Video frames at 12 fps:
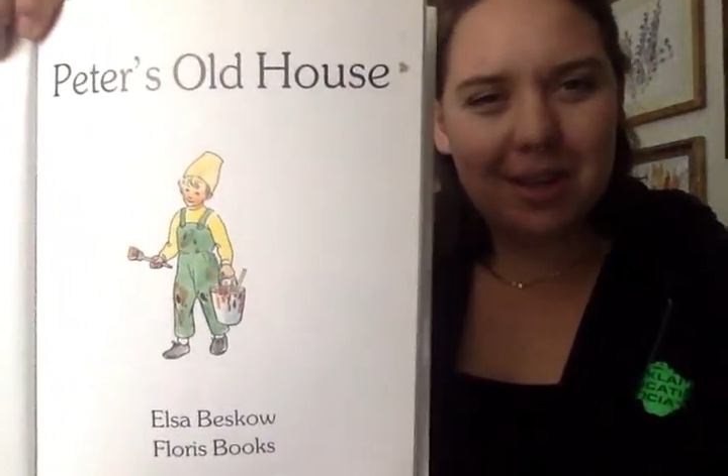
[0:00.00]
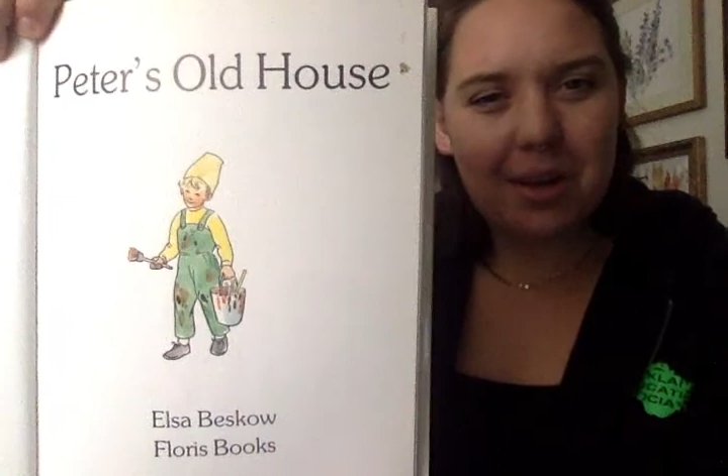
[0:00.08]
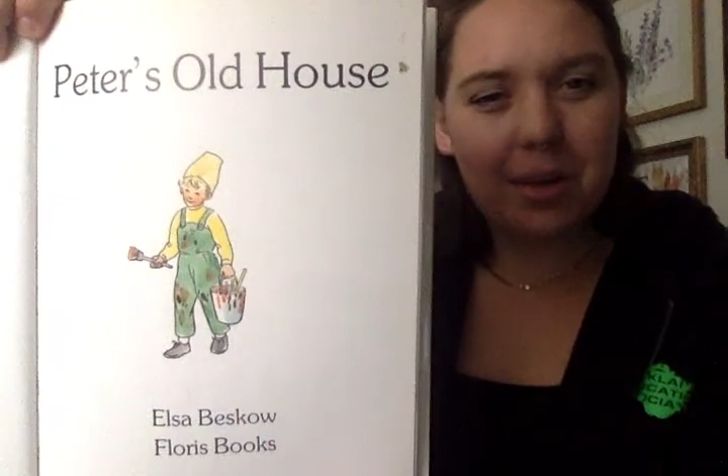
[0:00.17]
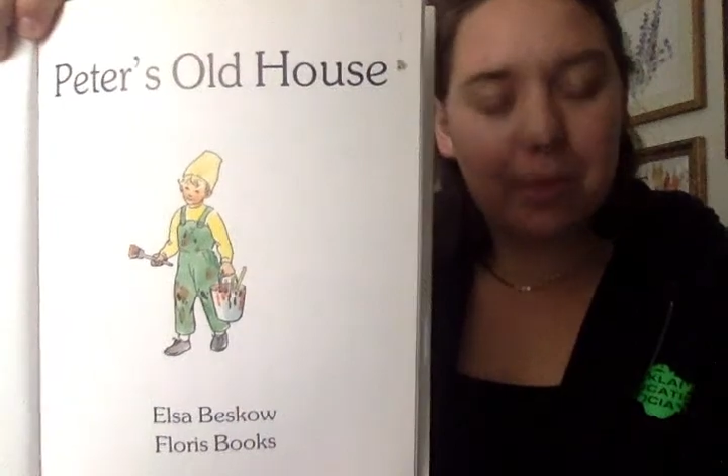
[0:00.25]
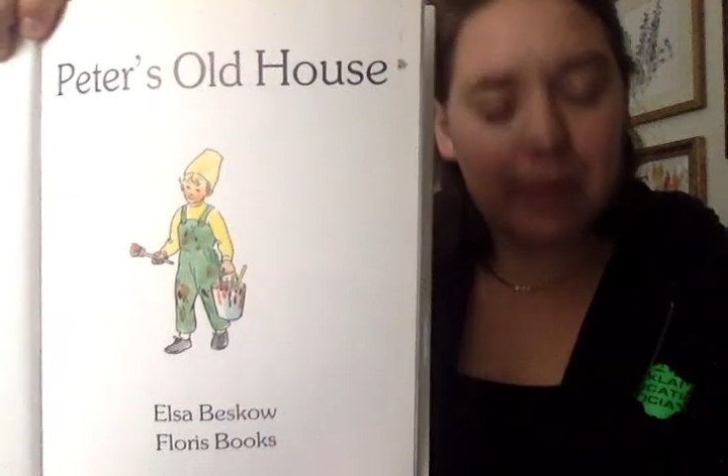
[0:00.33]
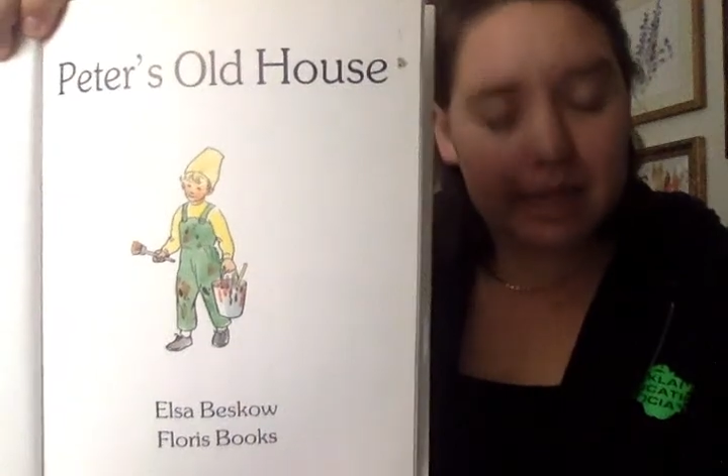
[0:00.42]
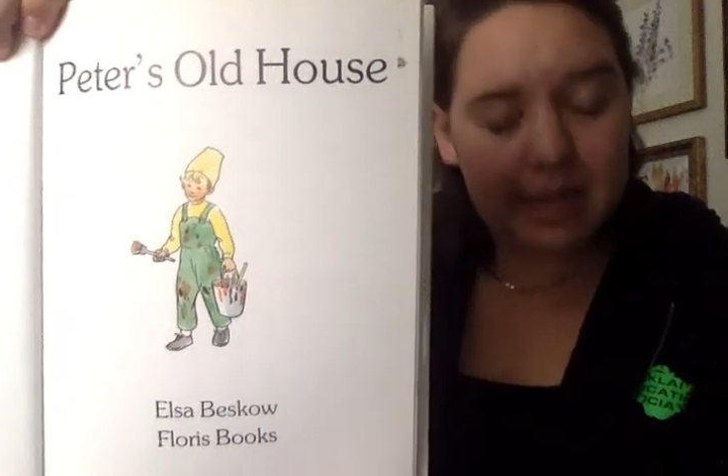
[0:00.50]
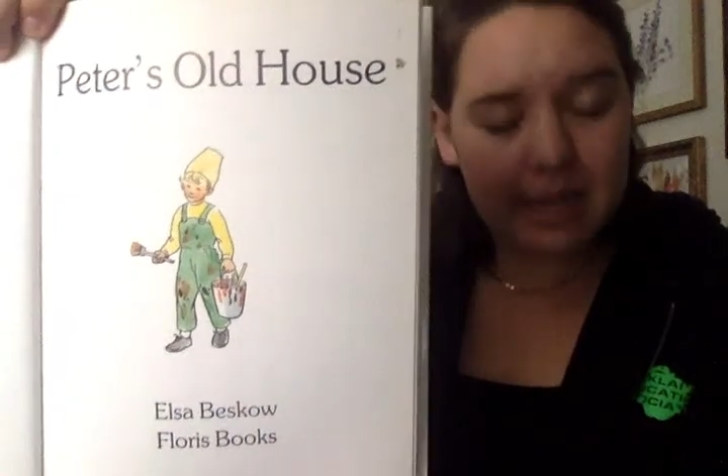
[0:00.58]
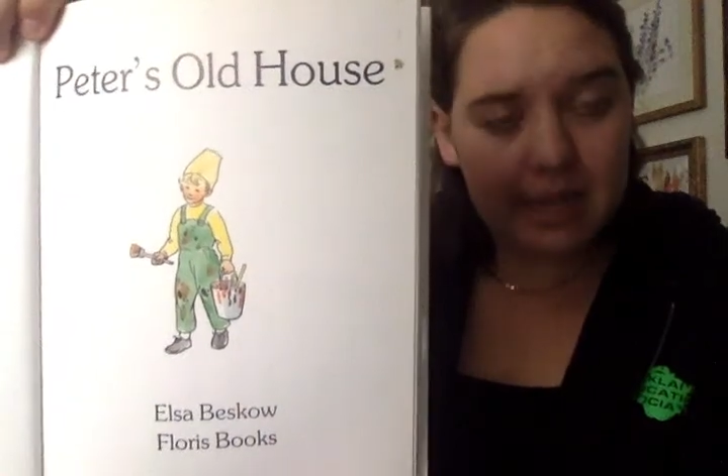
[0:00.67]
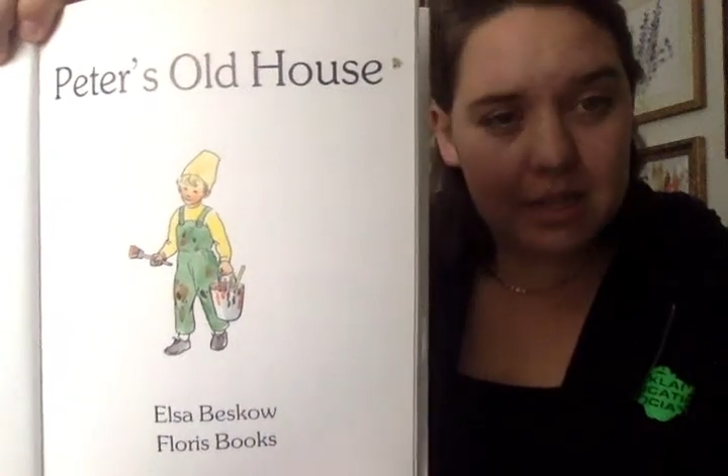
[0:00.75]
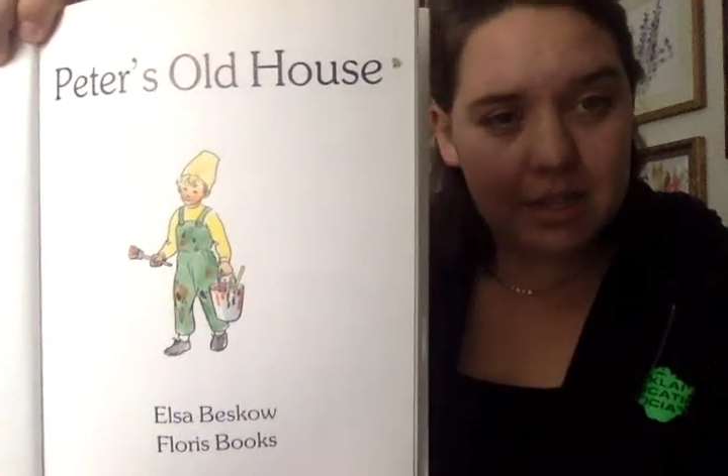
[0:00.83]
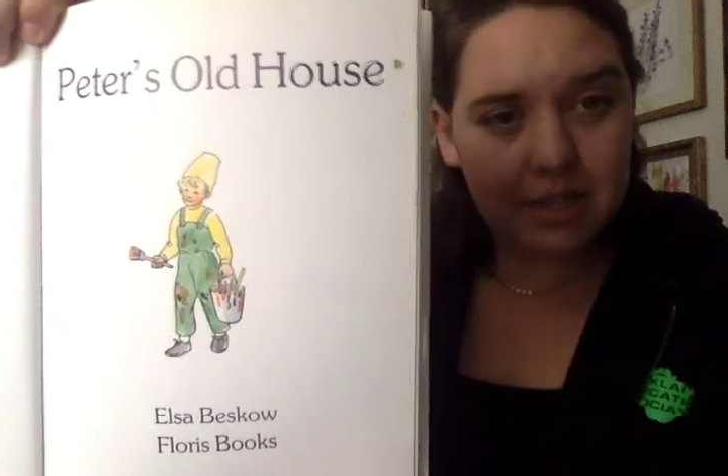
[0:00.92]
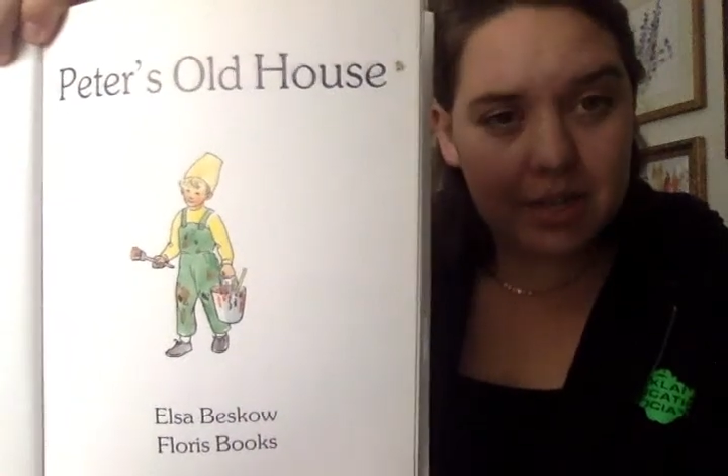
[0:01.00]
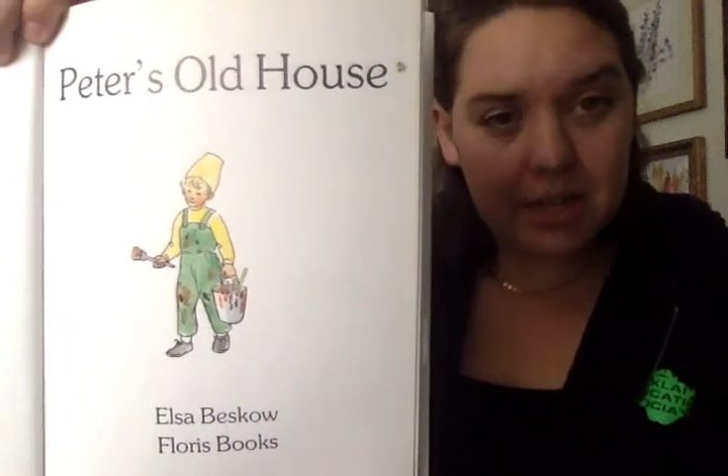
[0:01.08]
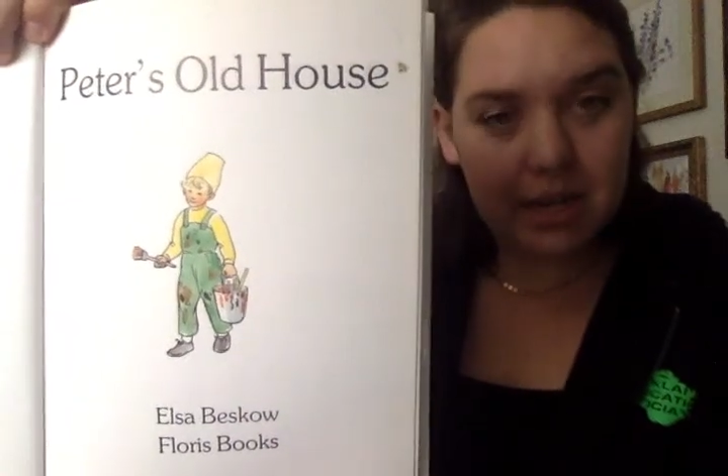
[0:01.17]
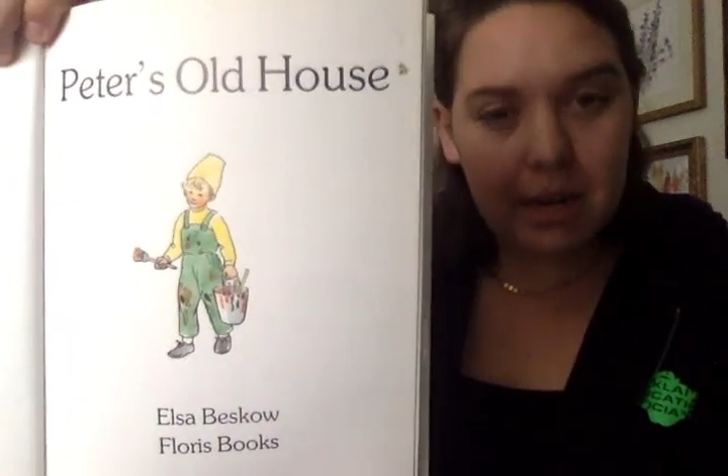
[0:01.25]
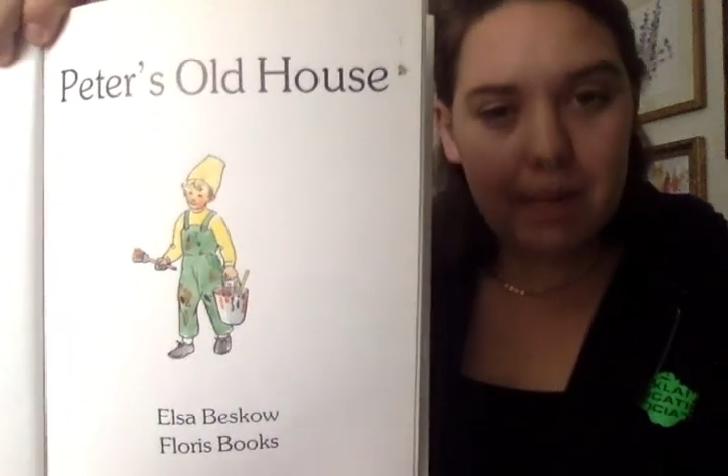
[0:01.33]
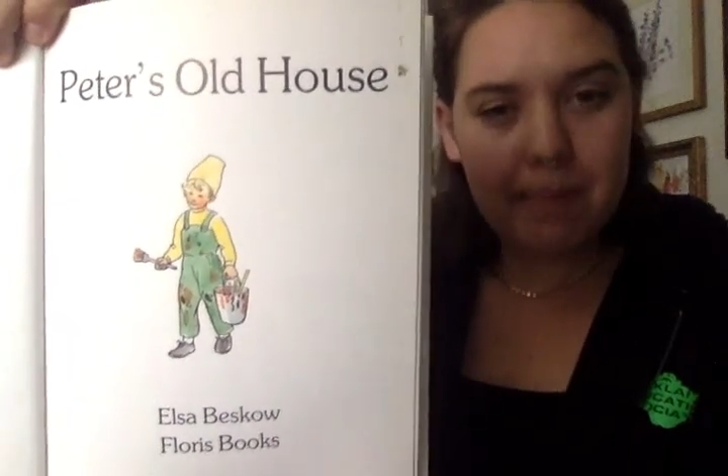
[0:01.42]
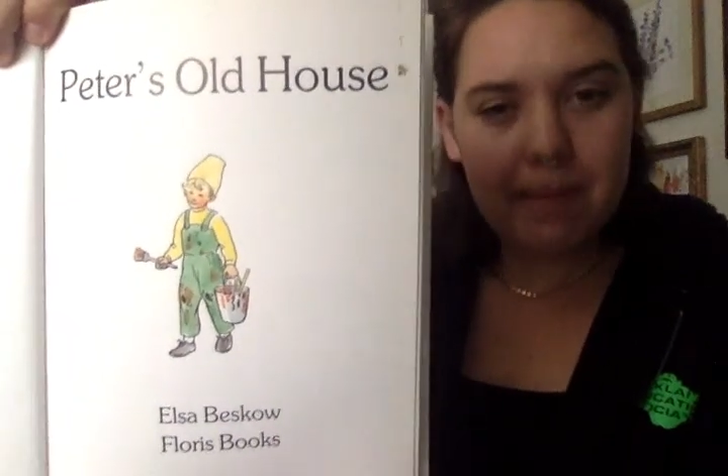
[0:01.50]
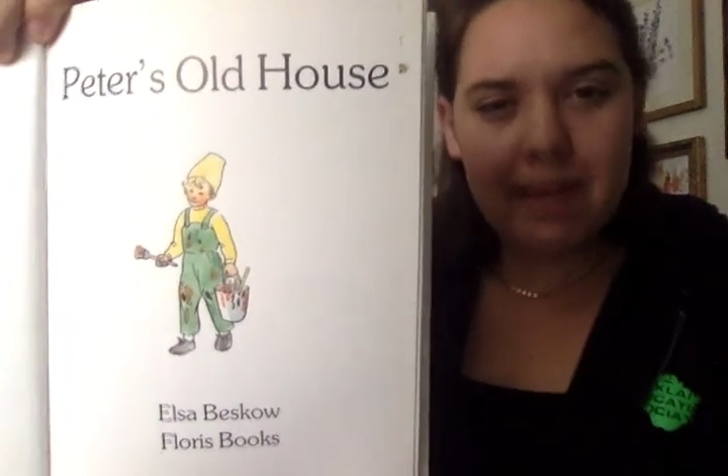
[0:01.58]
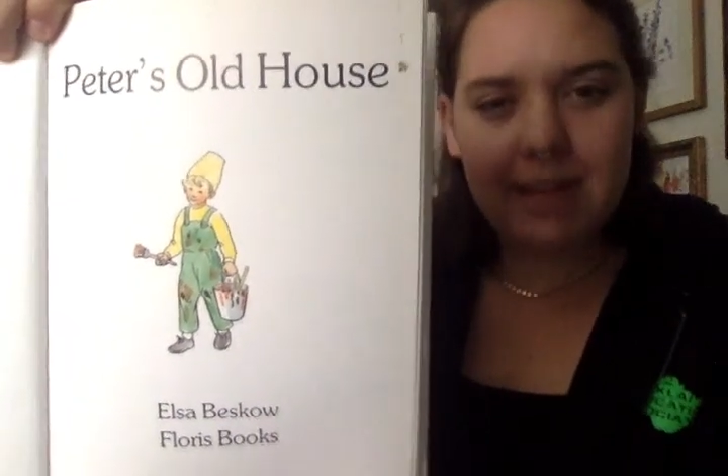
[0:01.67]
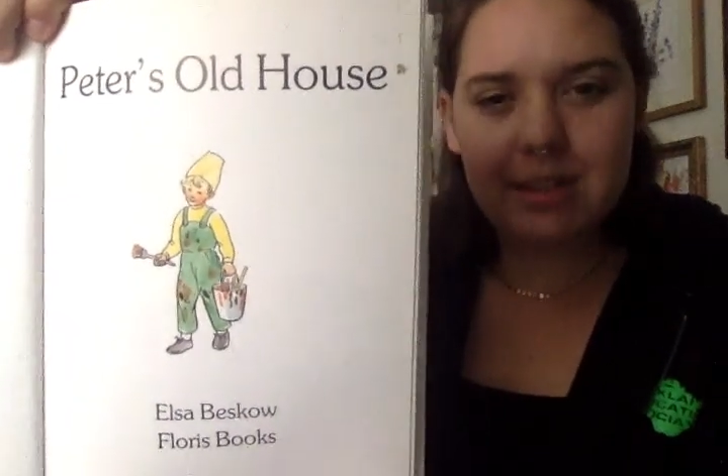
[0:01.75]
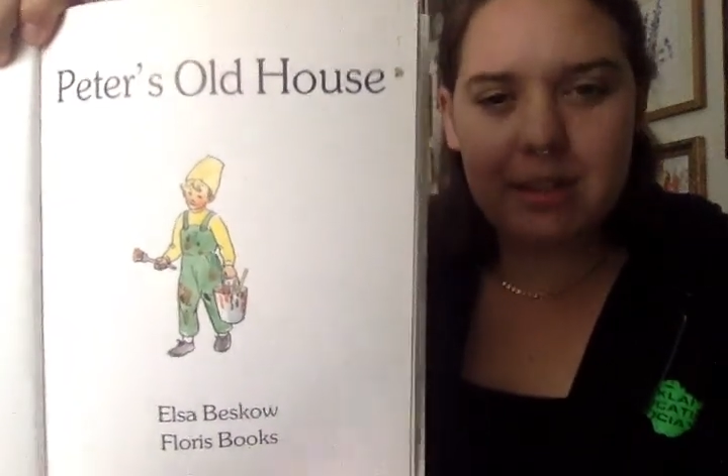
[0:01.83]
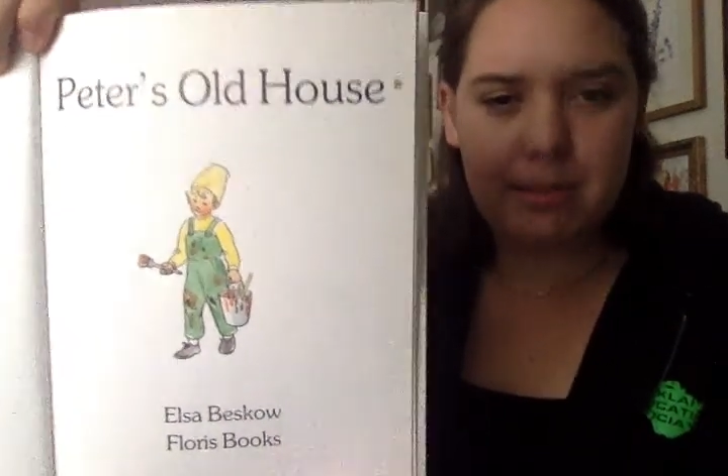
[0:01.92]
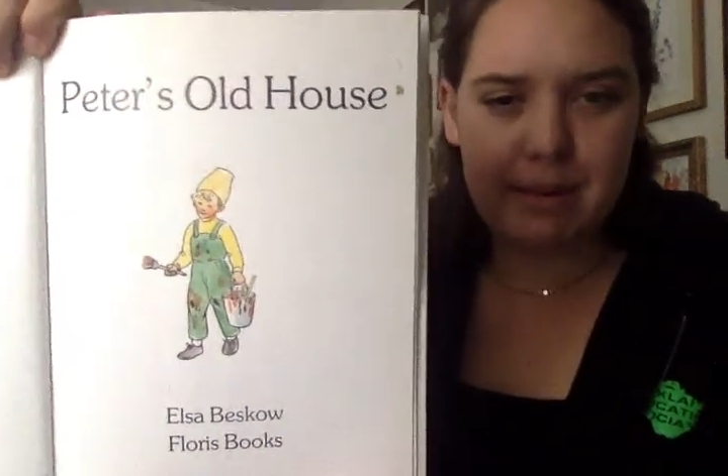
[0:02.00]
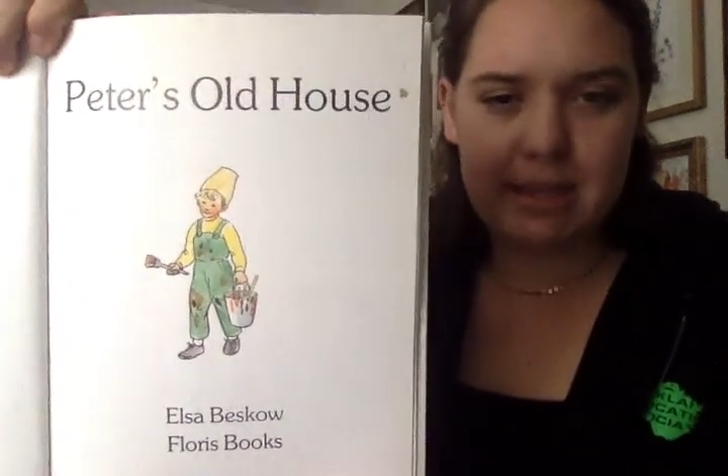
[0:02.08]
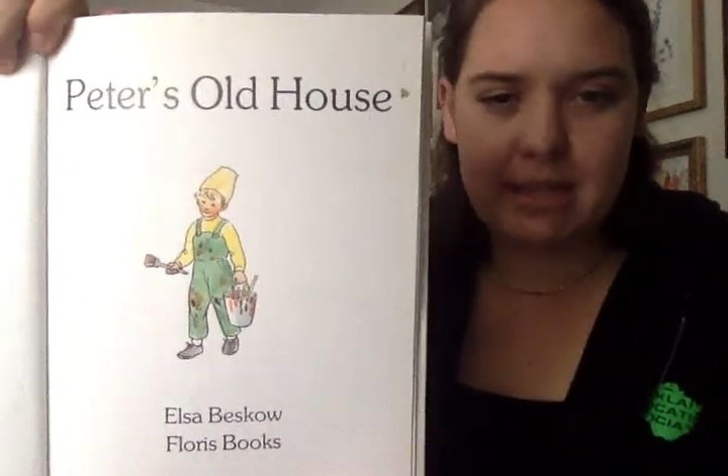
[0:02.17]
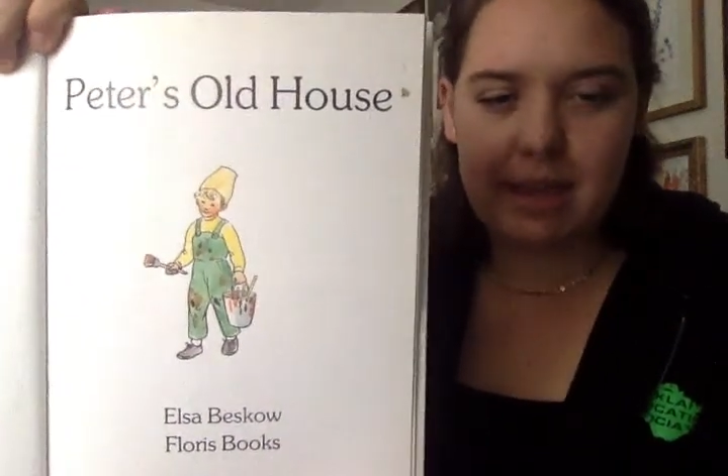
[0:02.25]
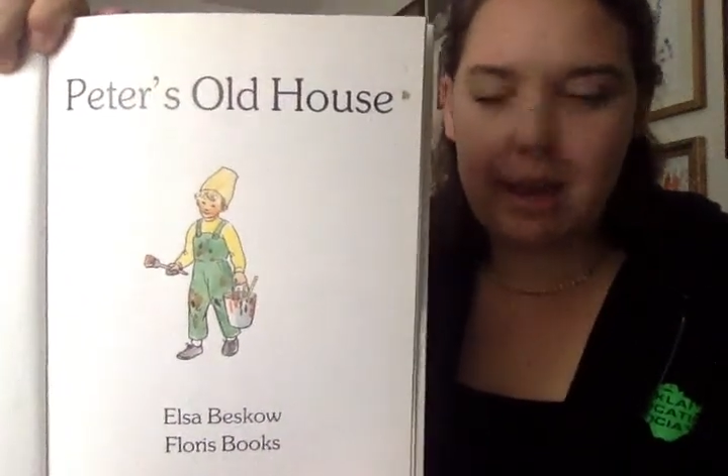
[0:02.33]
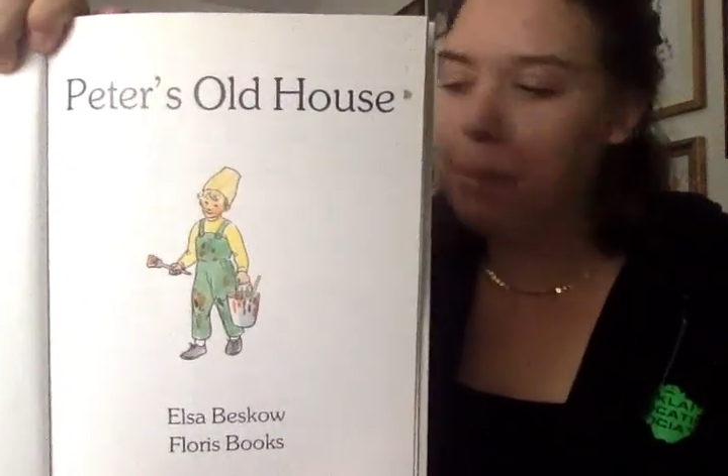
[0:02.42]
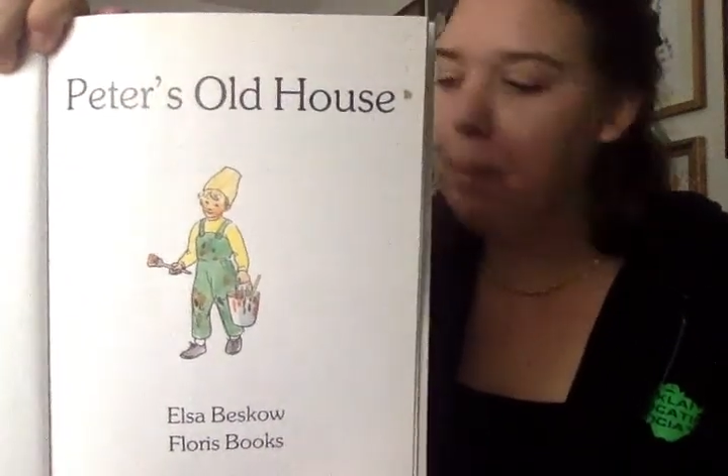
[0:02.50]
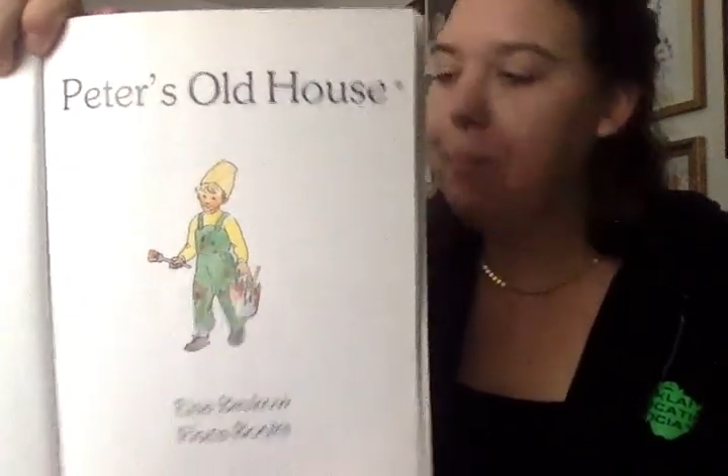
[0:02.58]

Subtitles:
written and illustrated by Elsa Bascal.